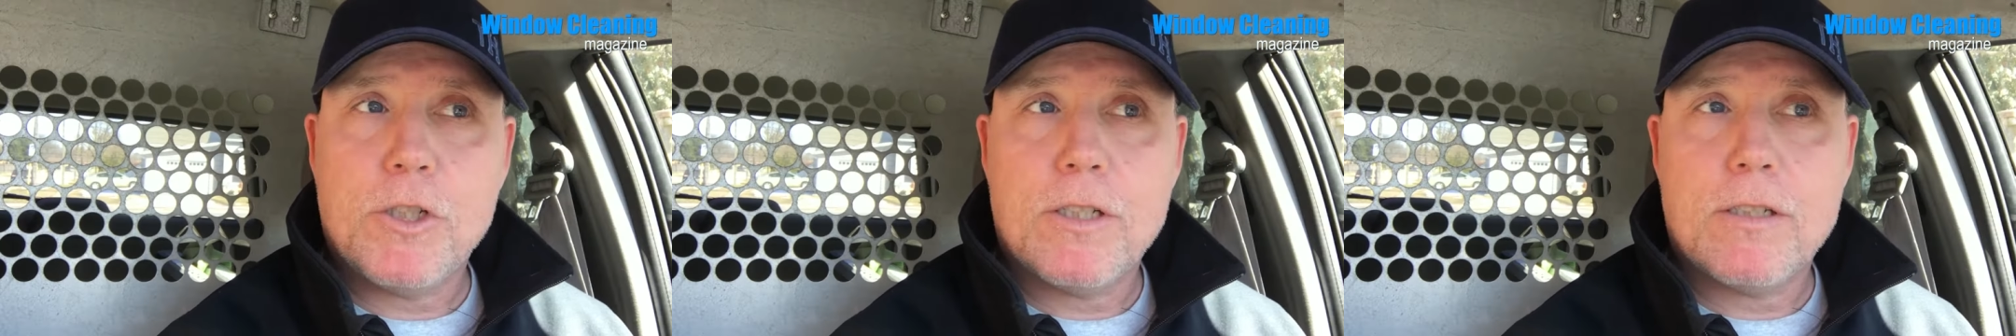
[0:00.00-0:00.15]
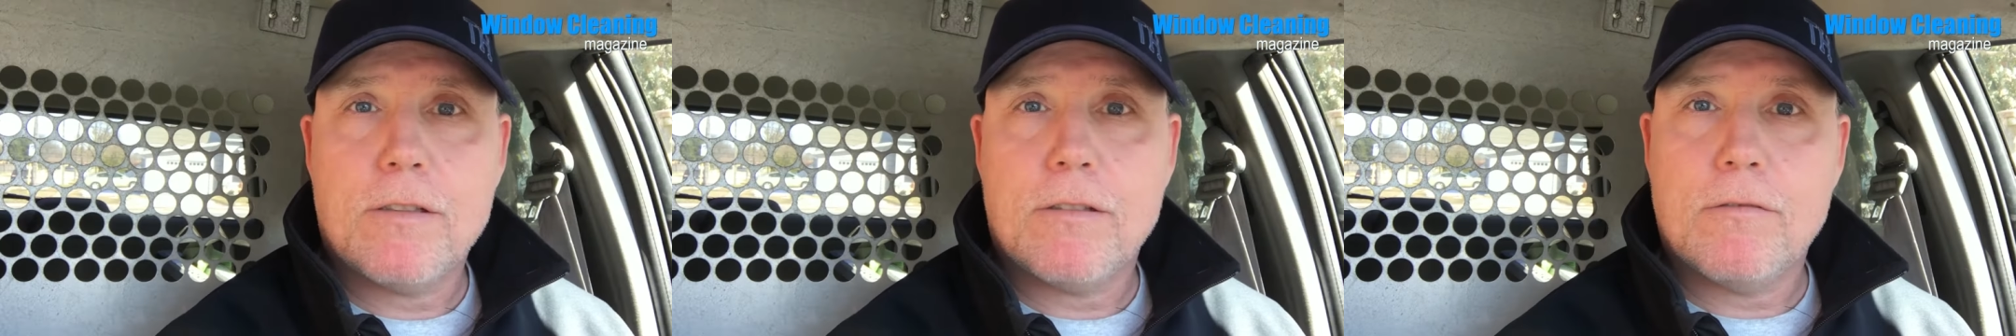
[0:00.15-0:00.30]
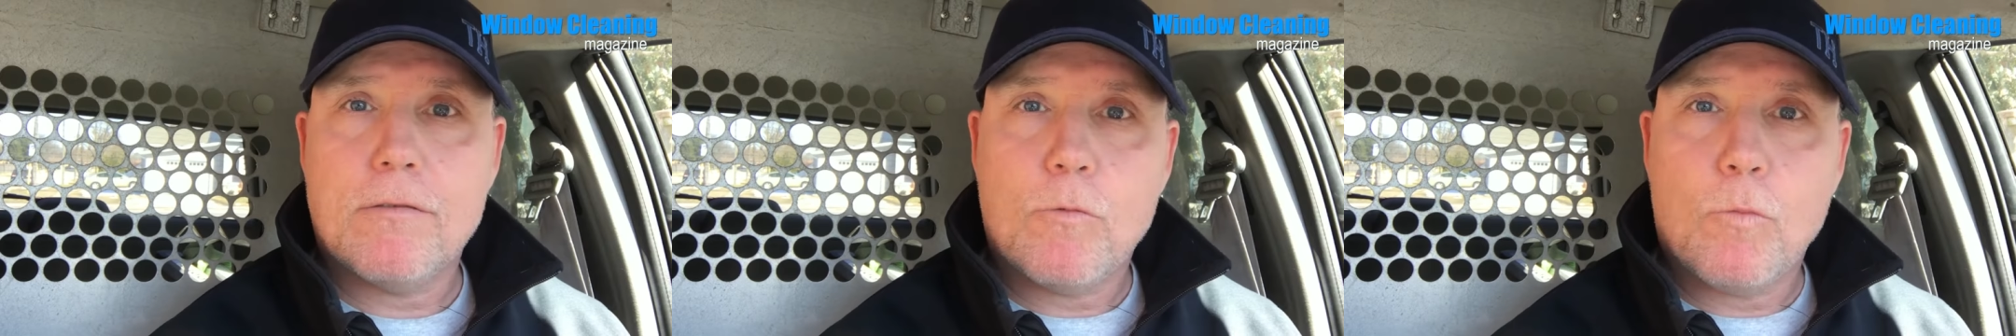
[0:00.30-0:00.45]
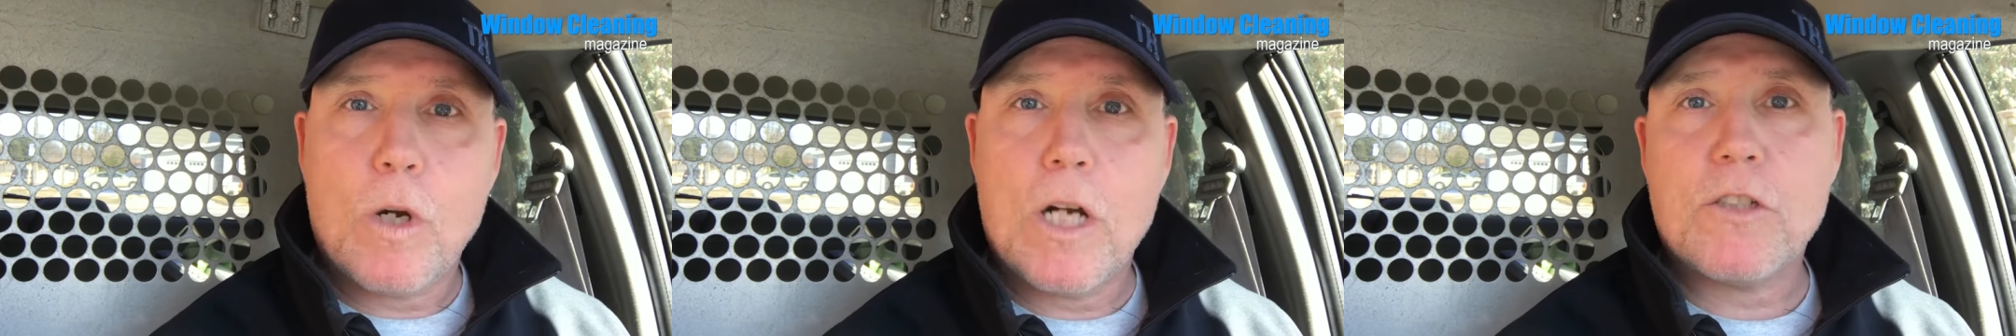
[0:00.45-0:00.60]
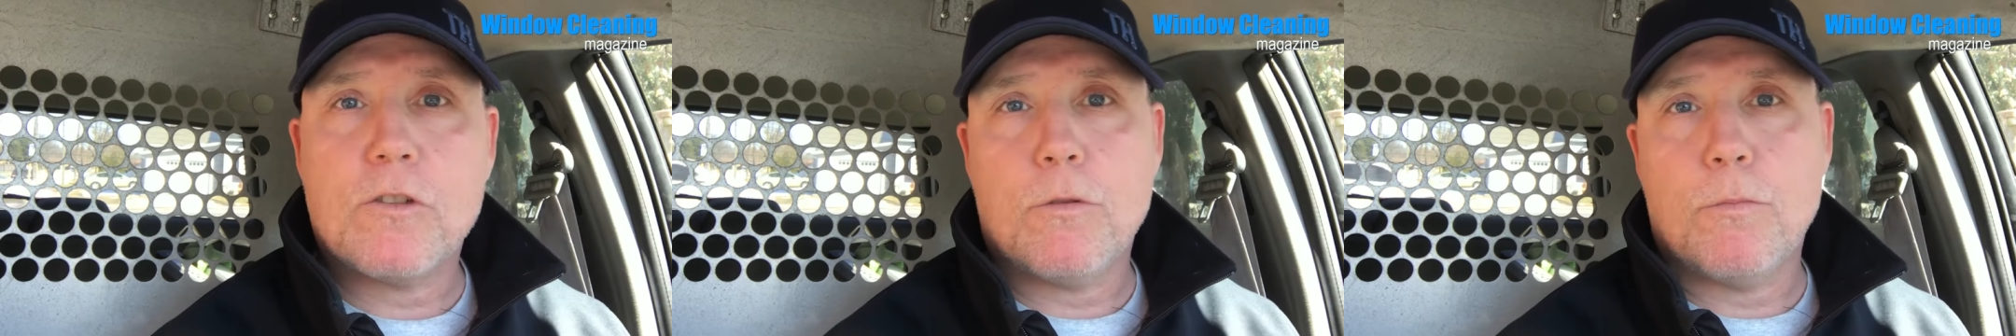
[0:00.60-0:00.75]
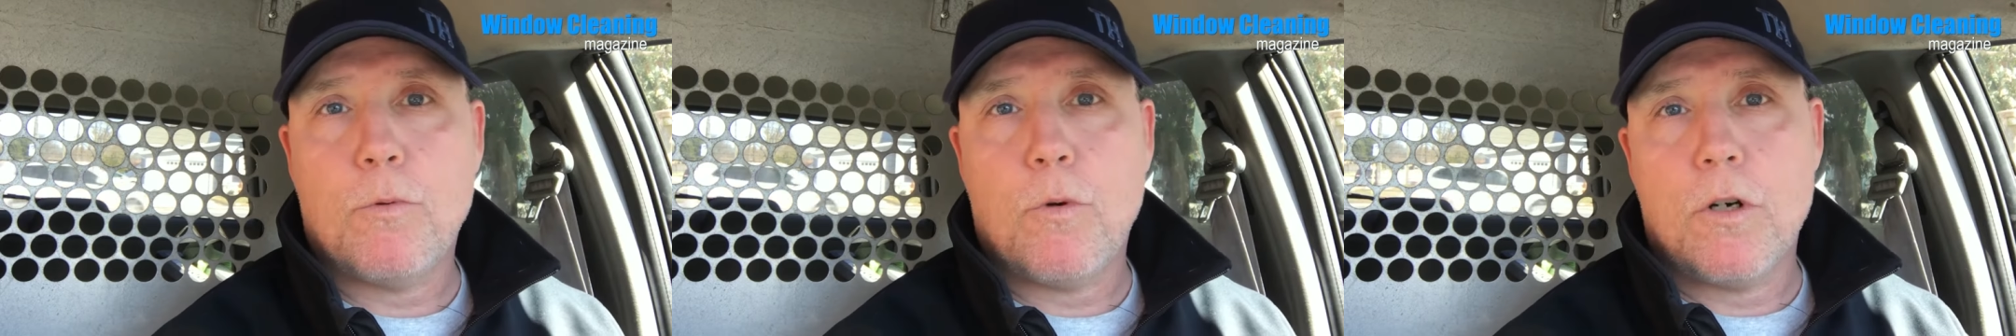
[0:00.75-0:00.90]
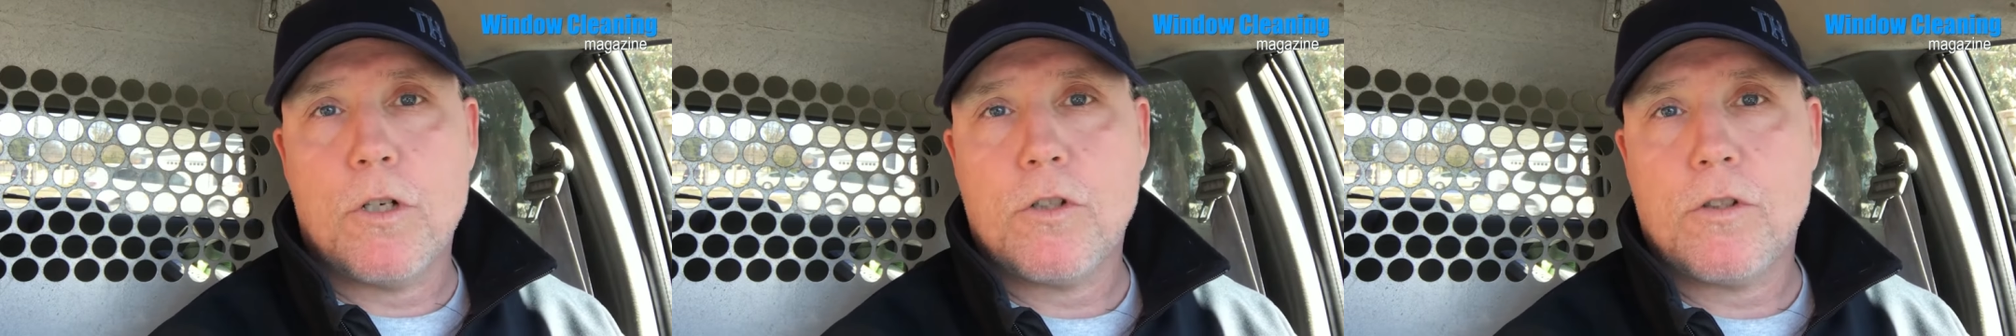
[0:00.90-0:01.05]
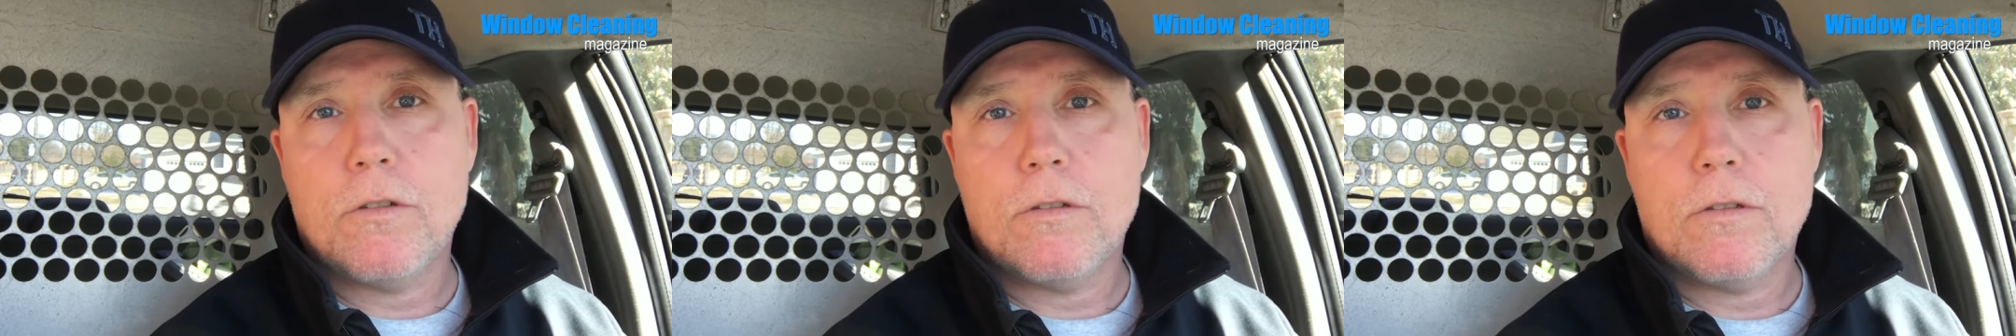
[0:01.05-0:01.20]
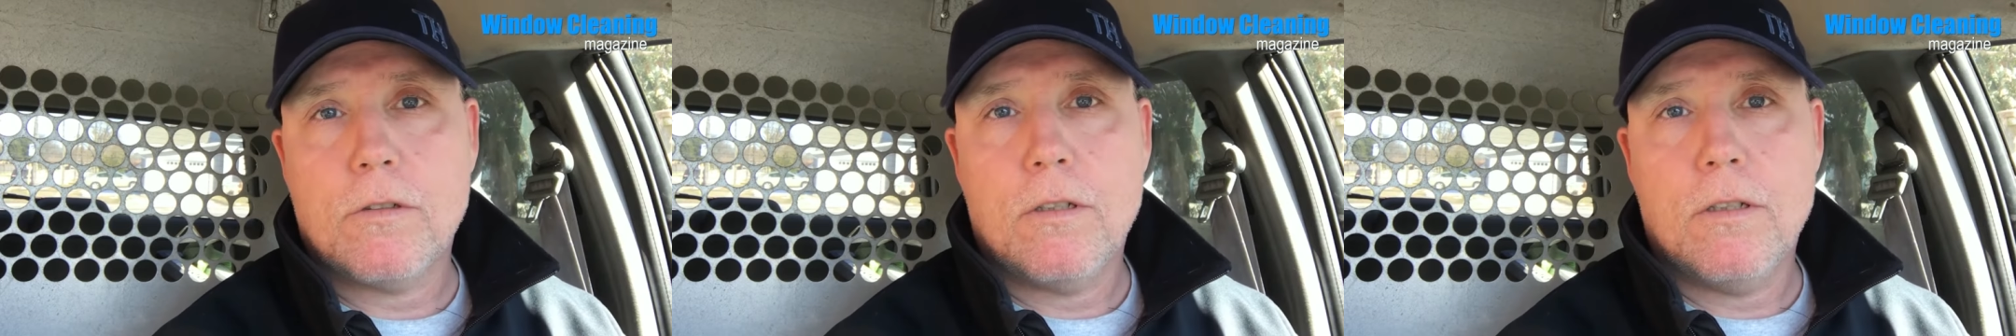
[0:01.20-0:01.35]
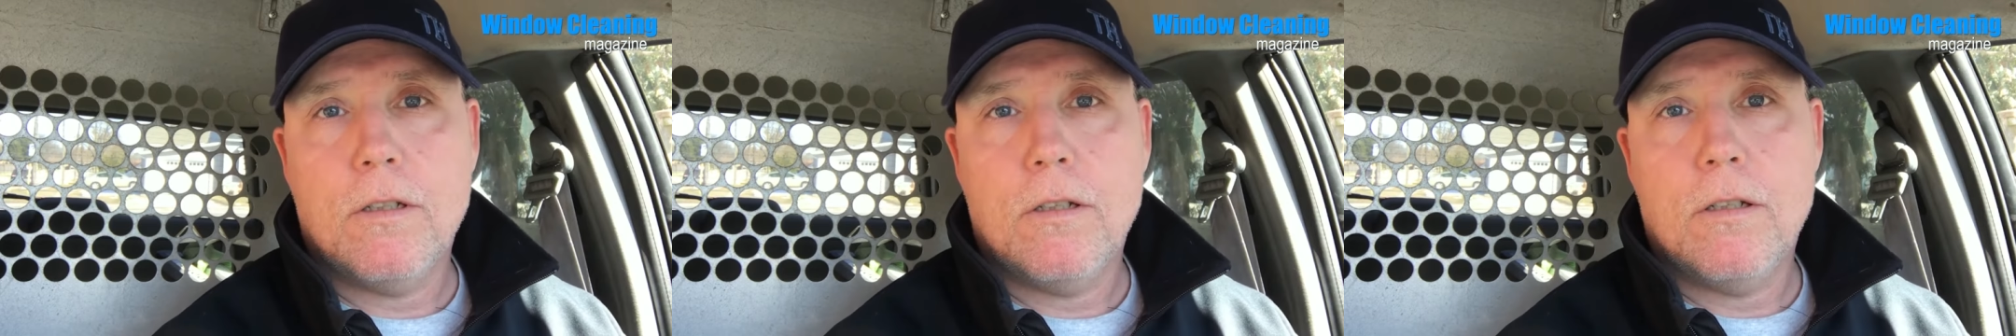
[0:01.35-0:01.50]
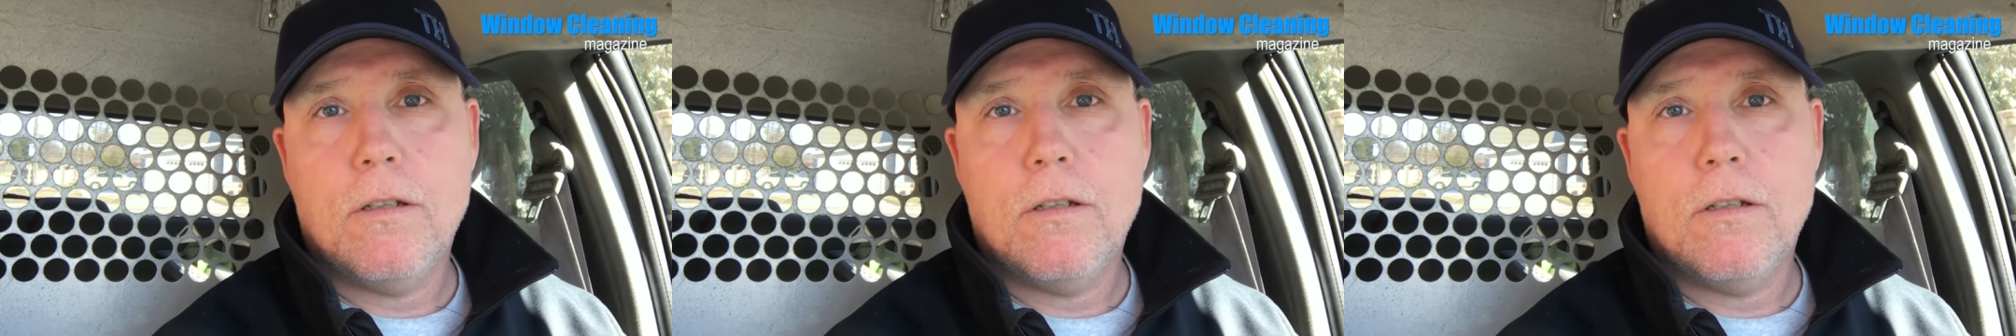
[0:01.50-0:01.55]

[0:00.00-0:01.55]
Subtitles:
just watch the portions.